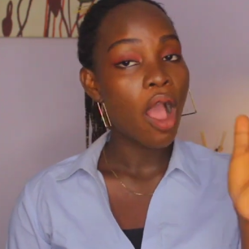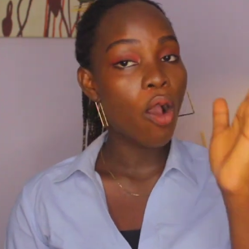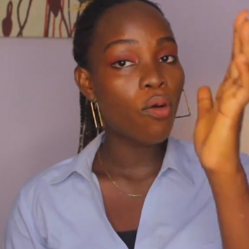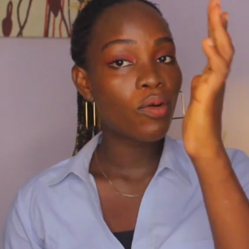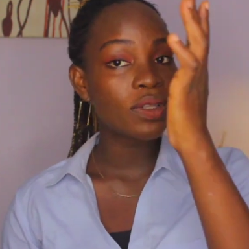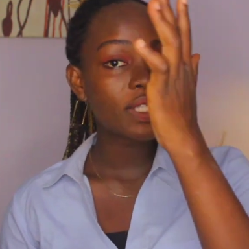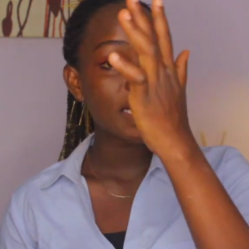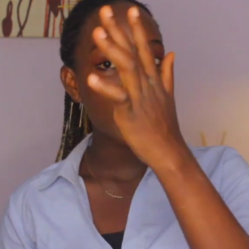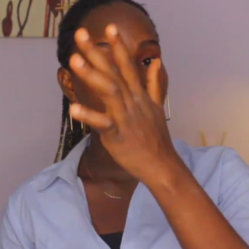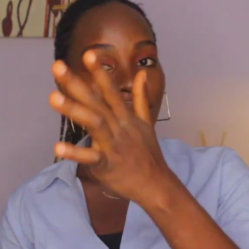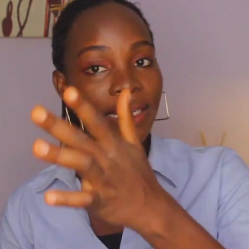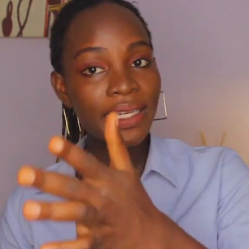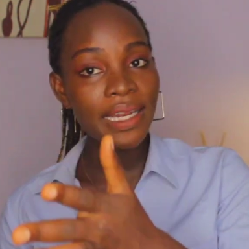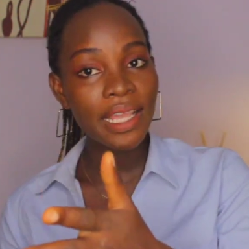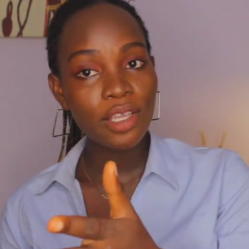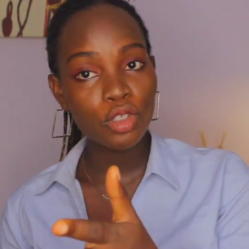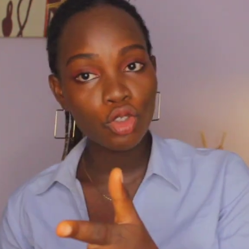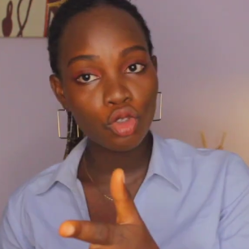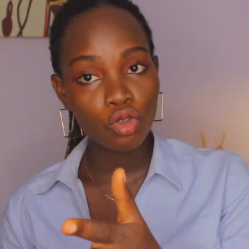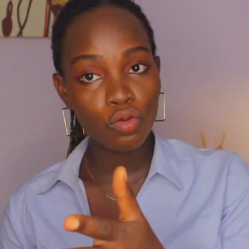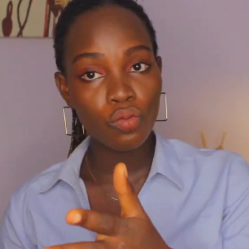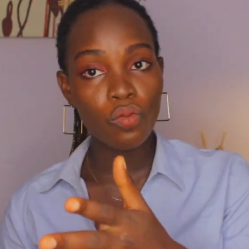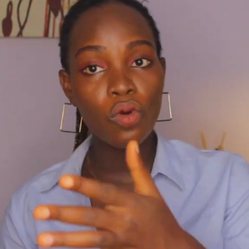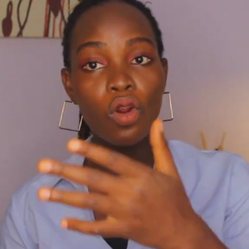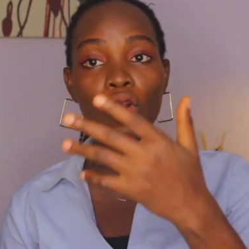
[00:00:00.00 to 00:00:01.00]
I water it
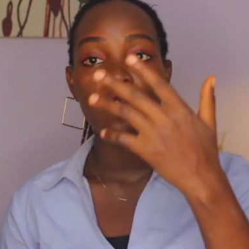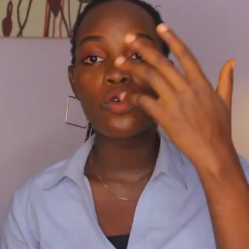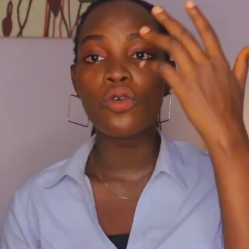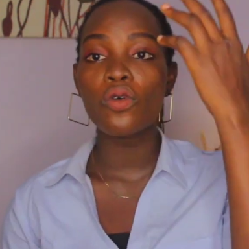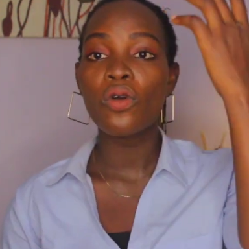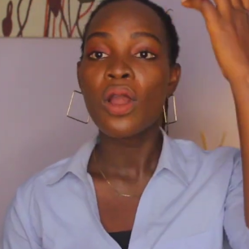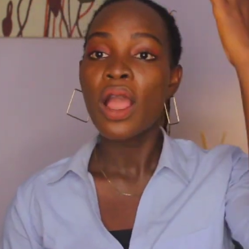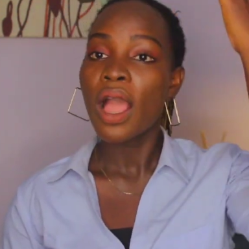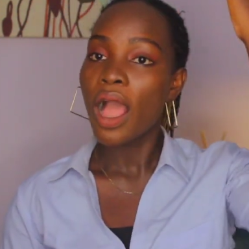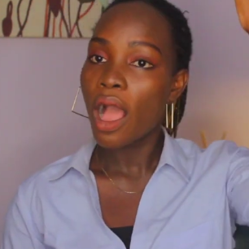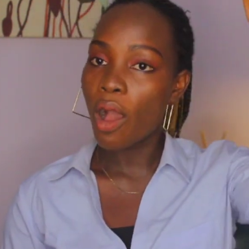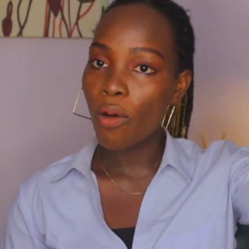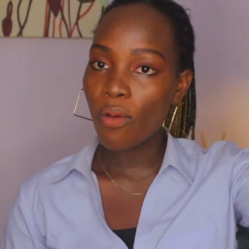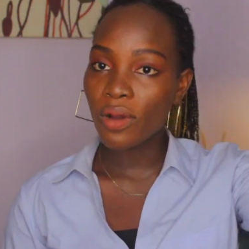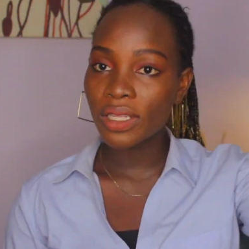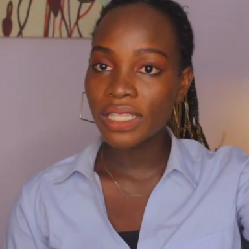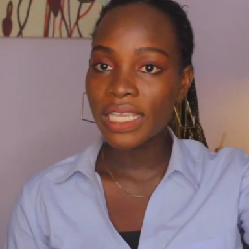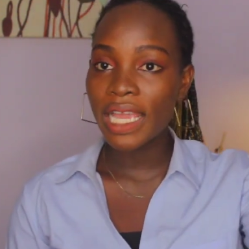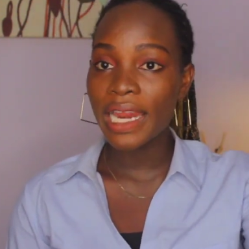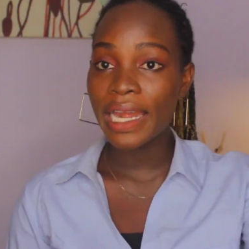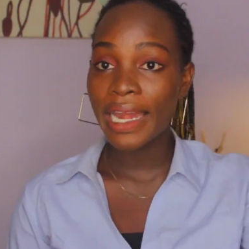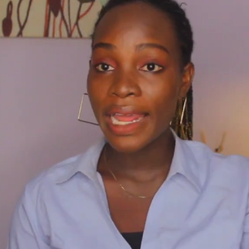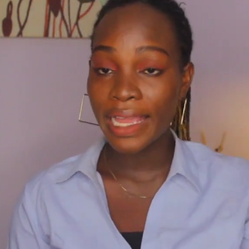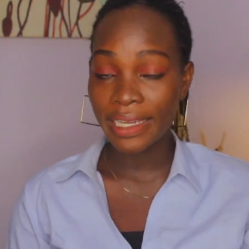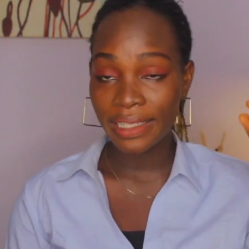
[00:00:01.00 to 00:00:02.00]
next tomorrow. I
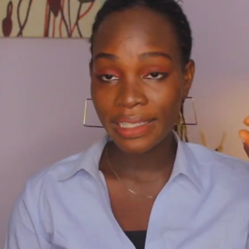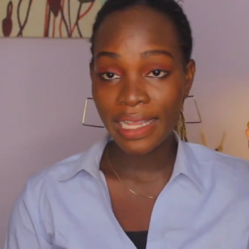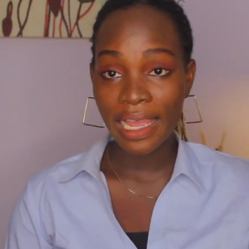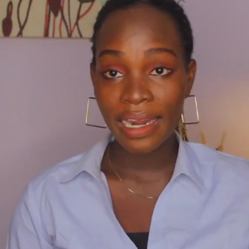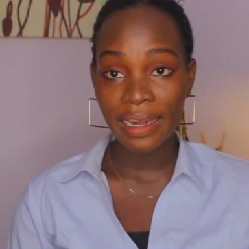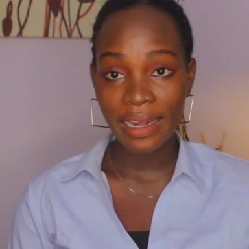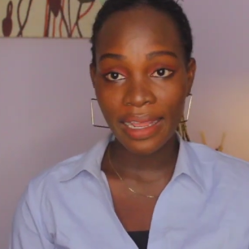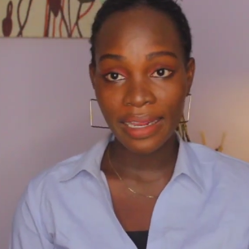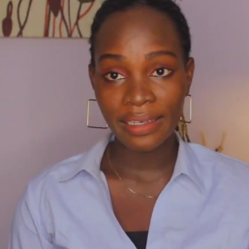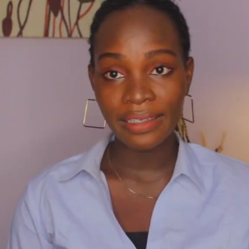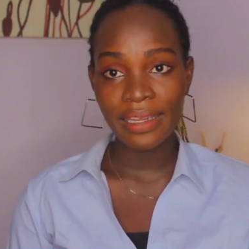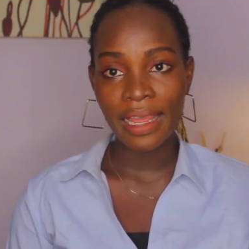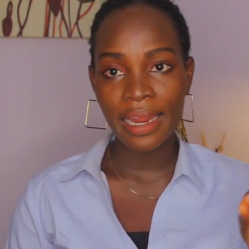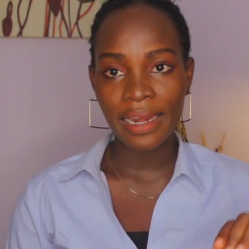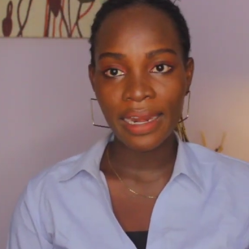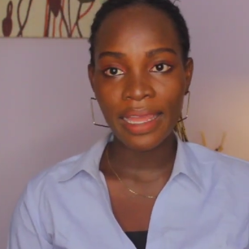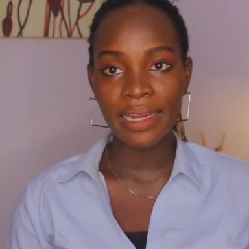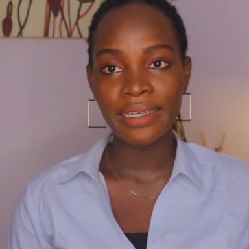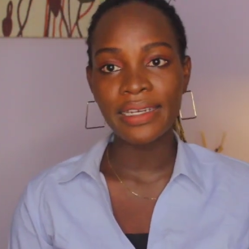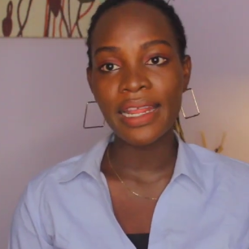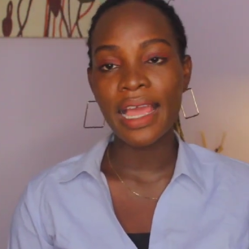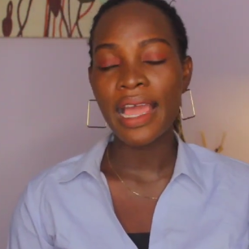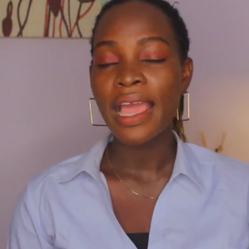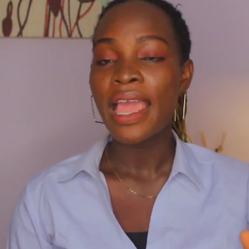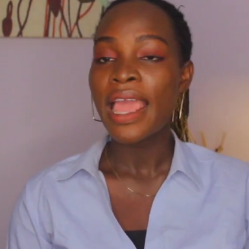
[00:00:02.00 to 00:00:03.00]
water it like that, like that,
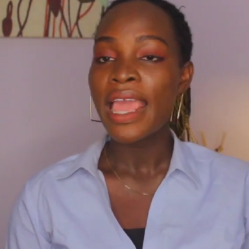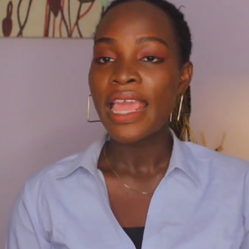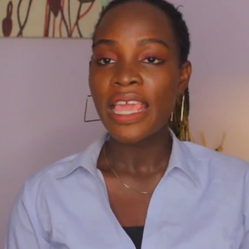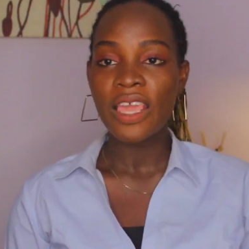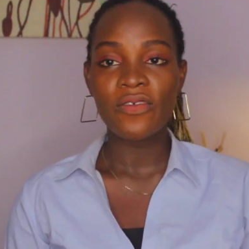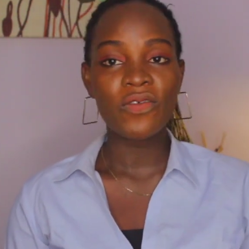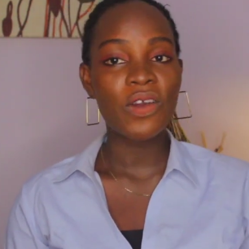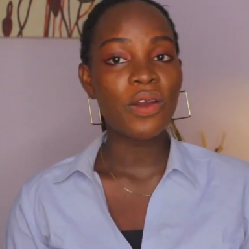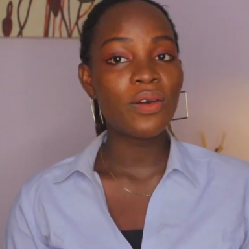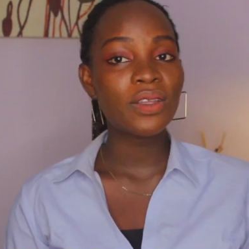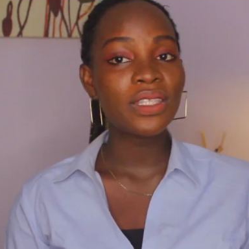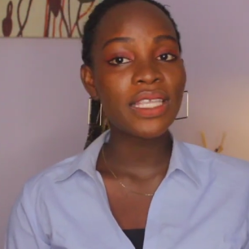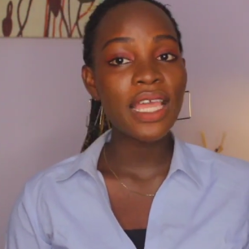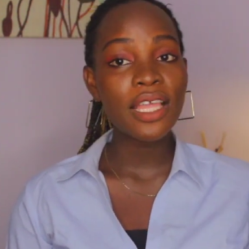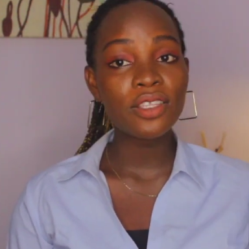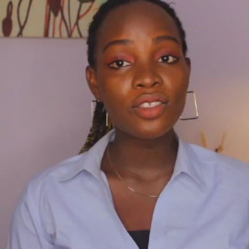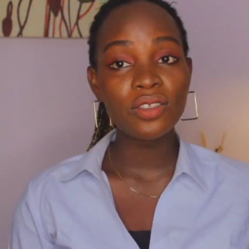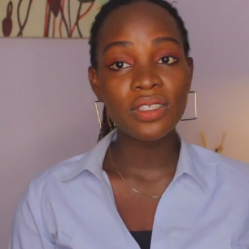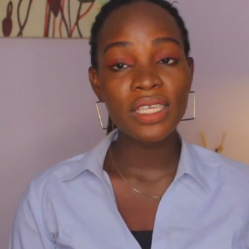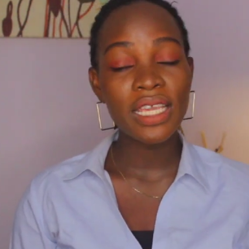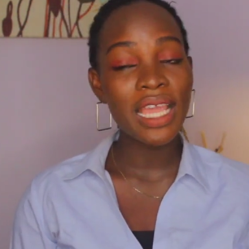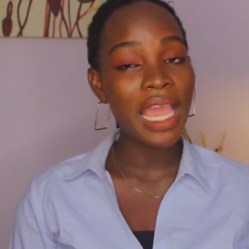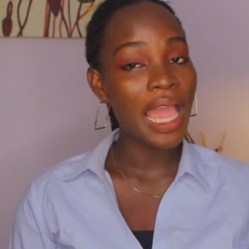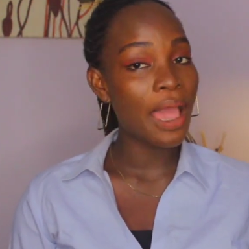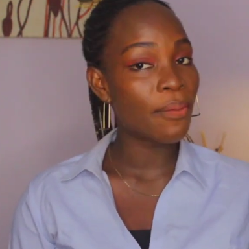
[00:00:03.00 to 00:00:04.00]
like that. If I water it
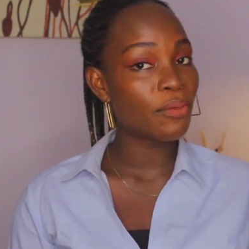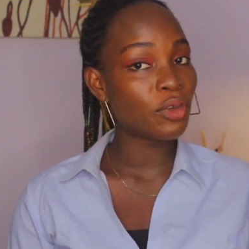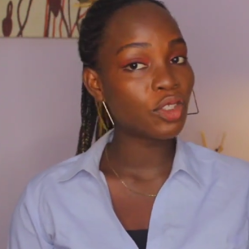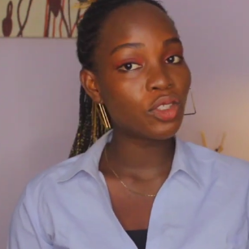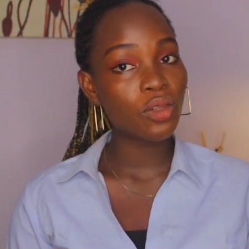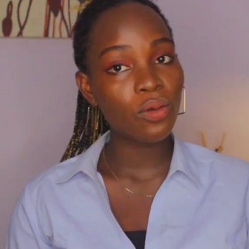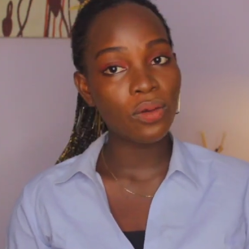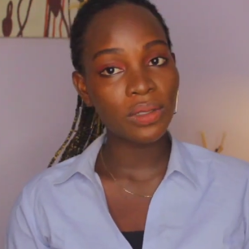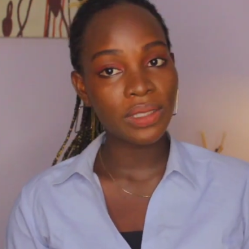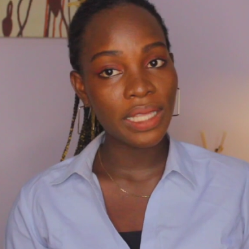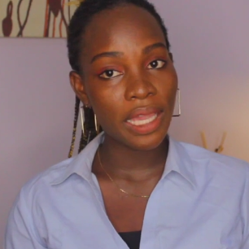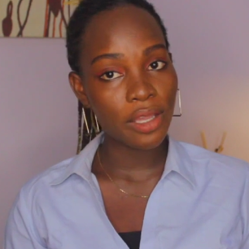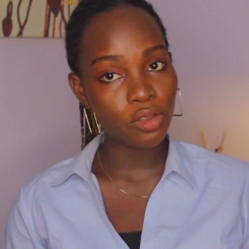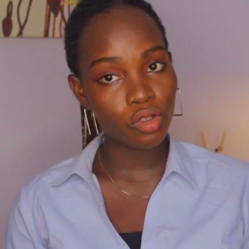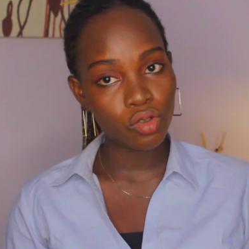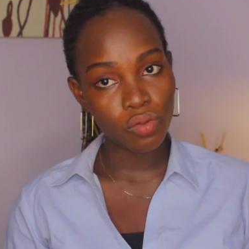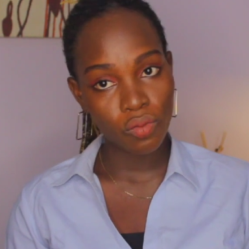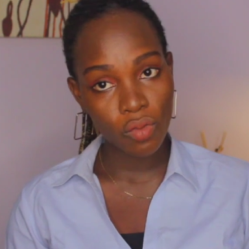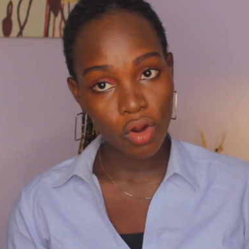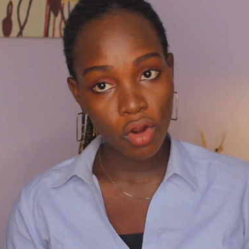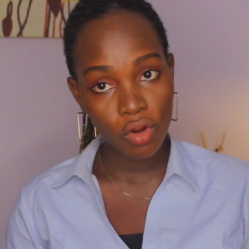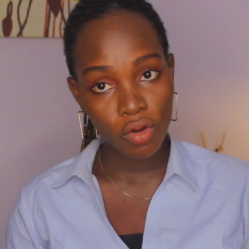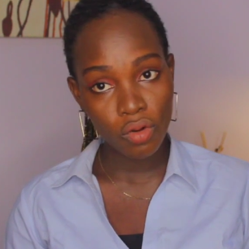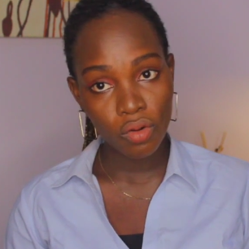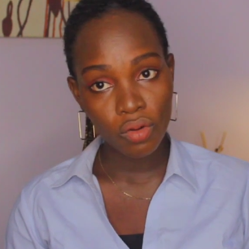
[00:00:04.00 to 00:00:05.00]
today, I must not water it
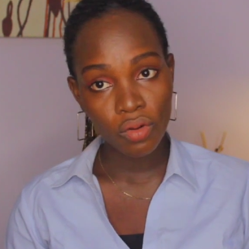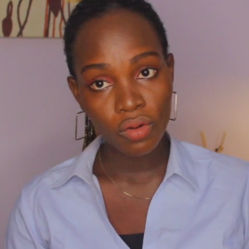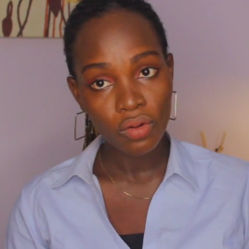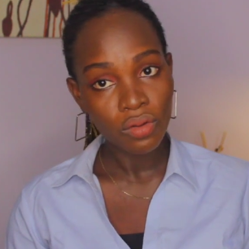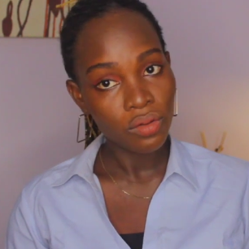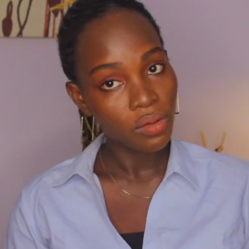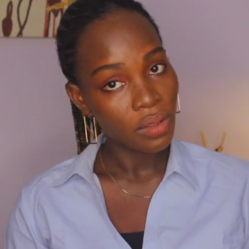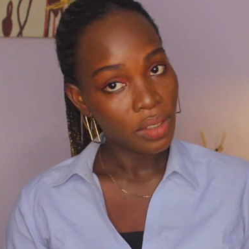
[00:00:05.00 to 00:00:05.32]
tomorrow.